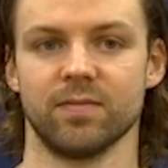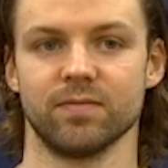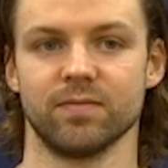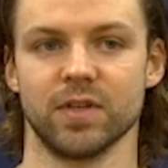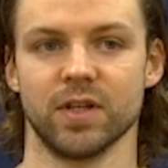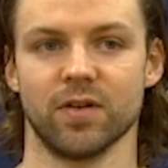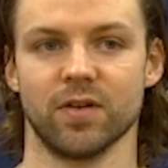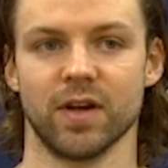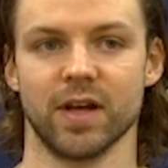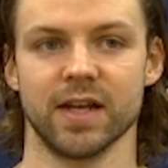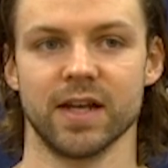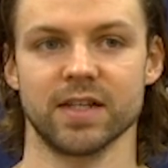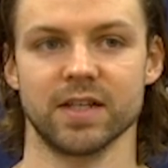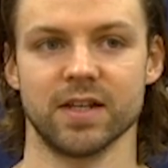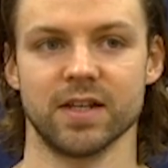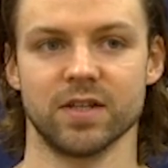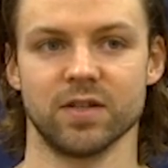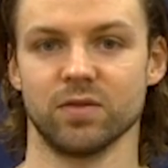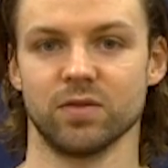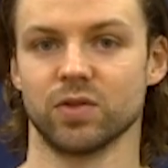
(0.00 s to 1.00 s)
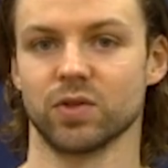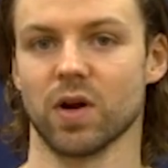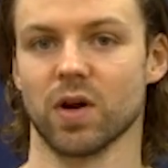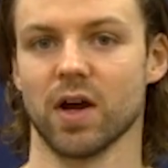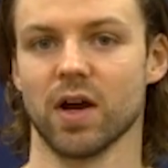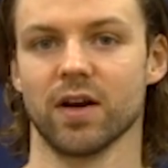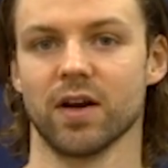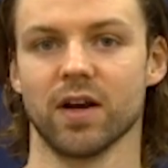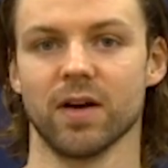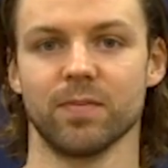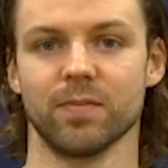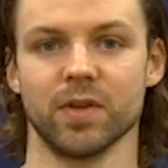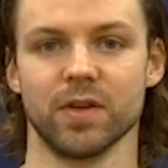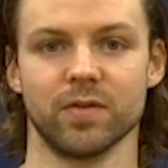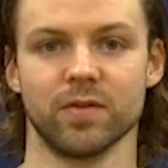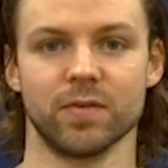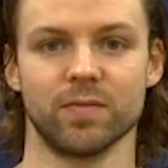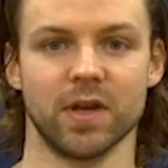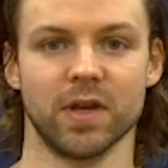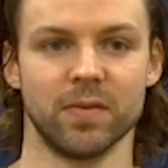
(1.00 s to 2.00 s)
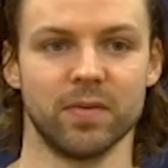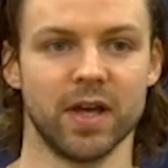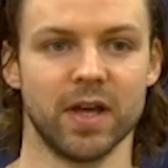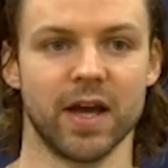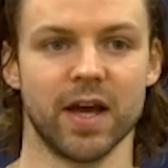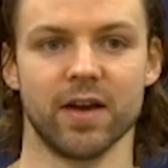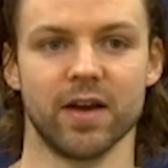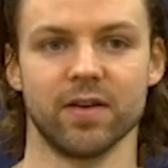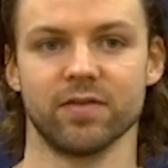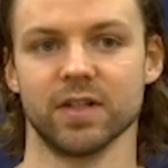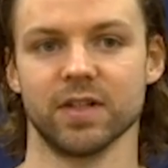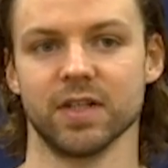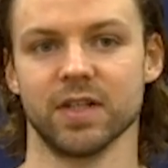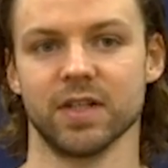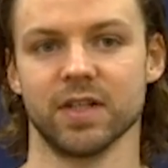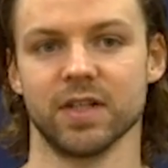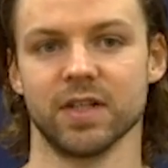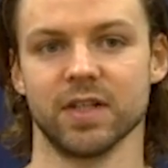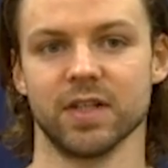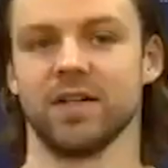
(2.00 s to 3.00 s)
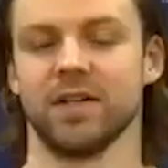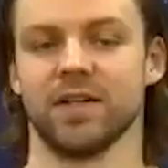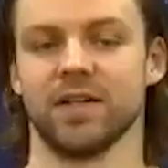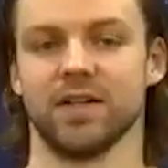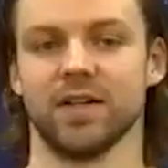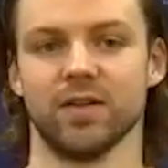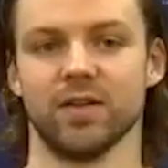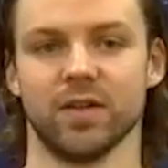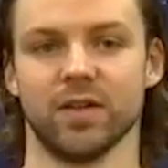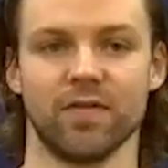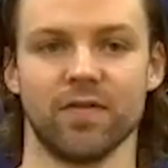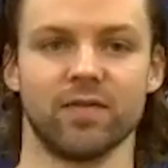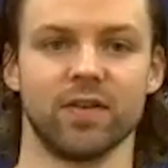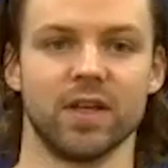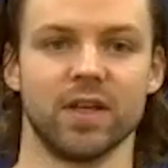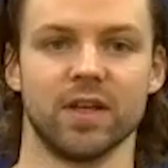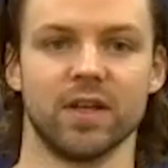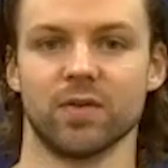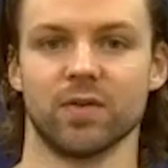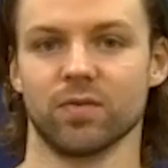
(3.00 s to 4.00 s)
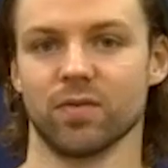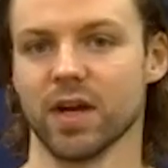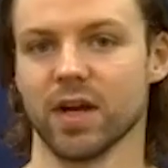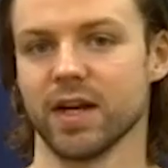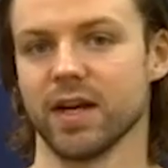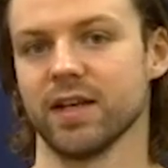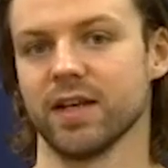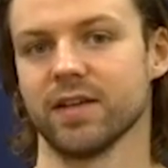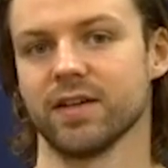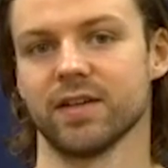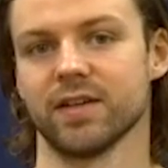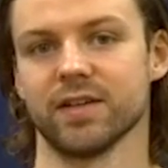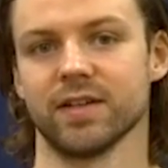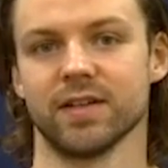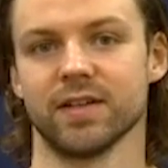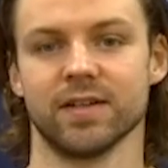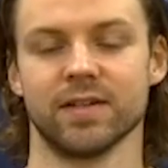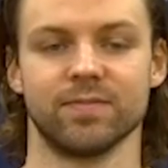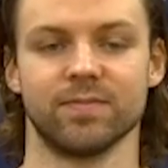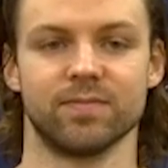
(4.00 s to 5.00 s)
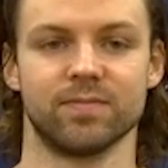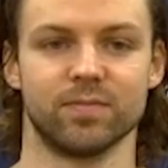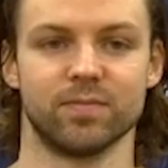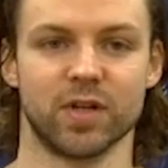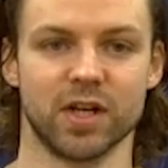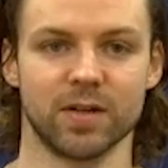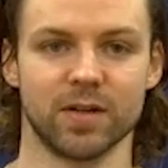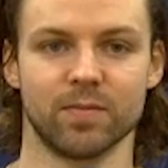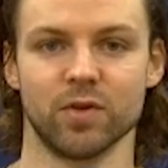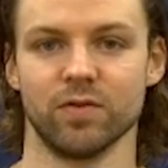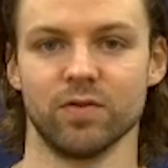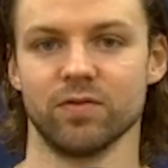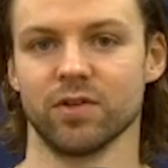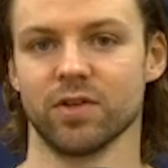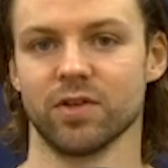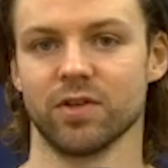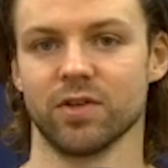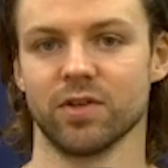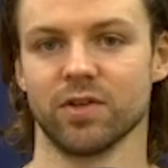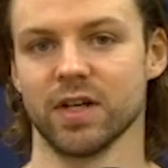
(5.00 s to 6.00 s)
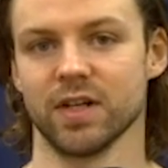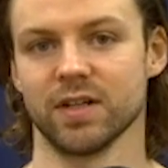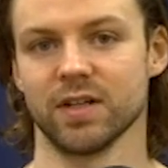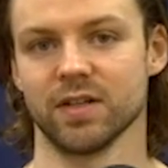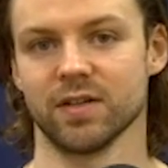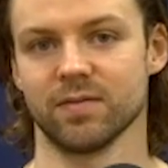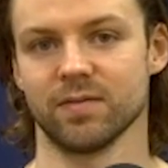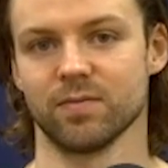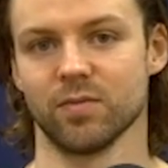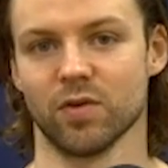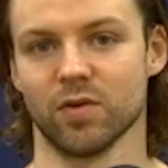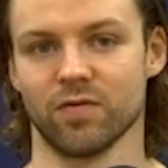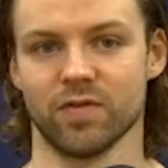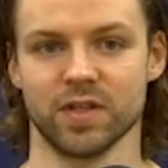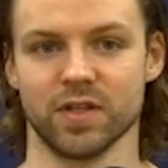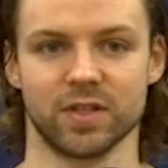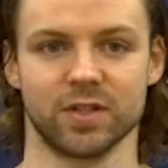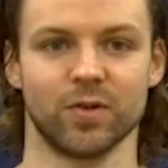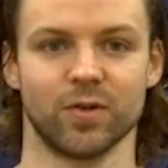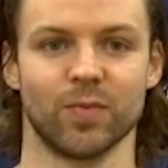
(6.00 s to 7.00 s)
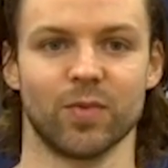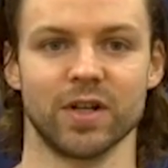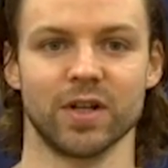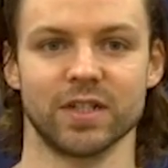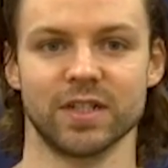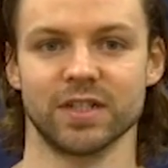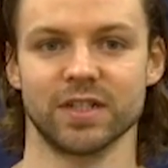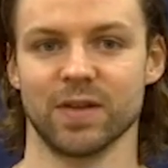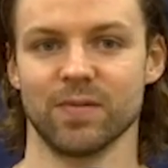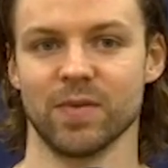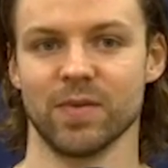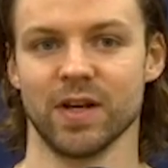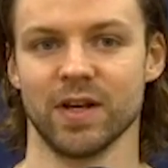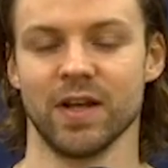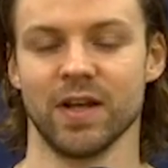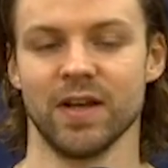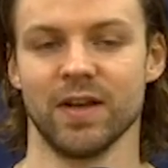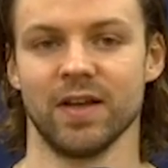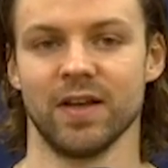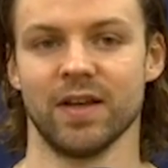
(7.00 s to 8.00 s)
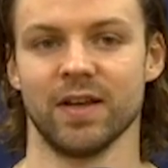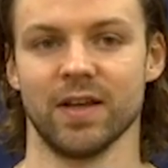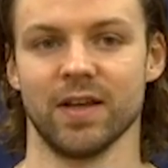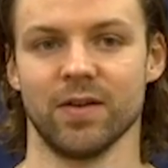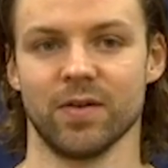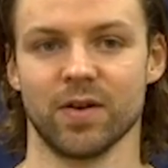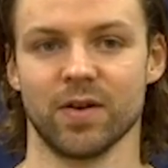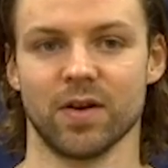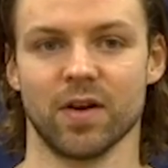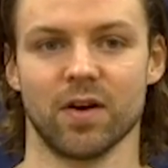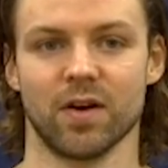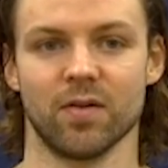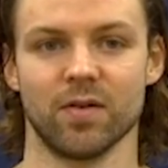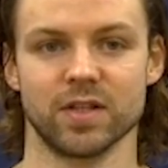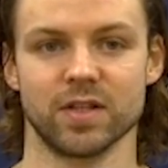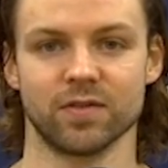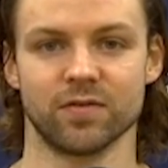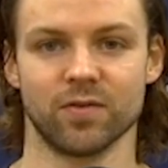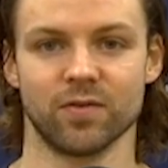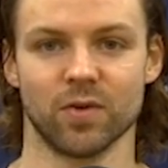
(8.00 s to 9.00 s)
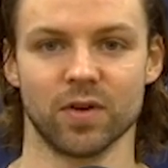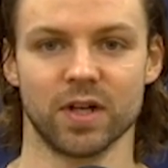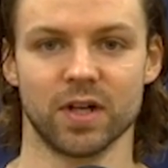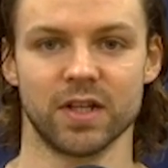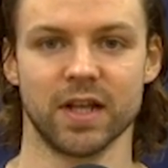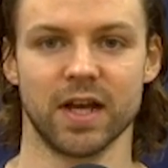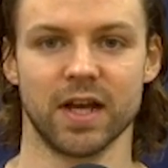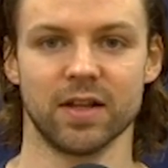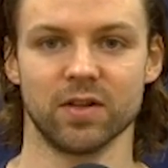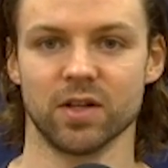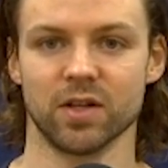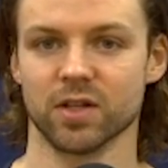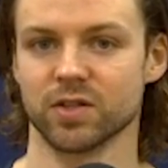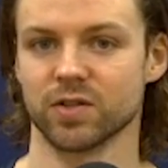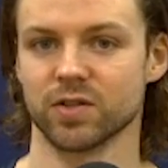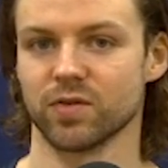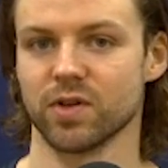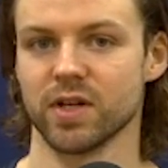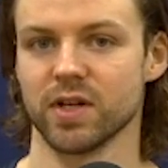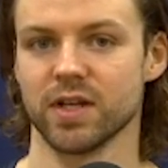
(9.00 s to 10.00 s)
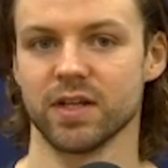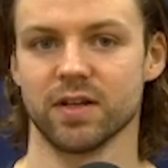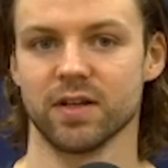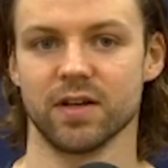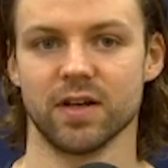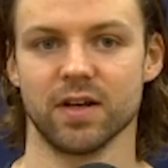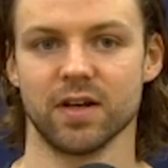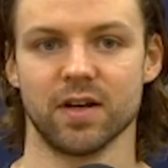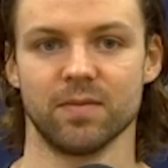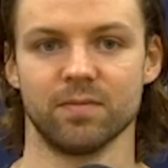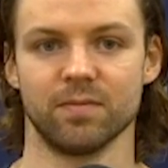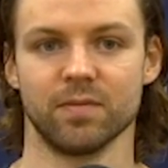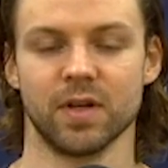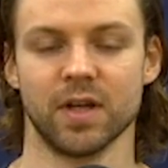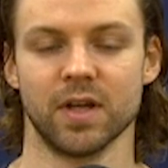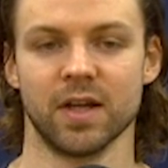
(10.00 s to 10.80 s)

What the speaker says: You know, I guess as you draw it up, you would maybe have a lefty and a righty and a puck mover and a more physical presence. I mean, you know, you're not always afforded that luxury, and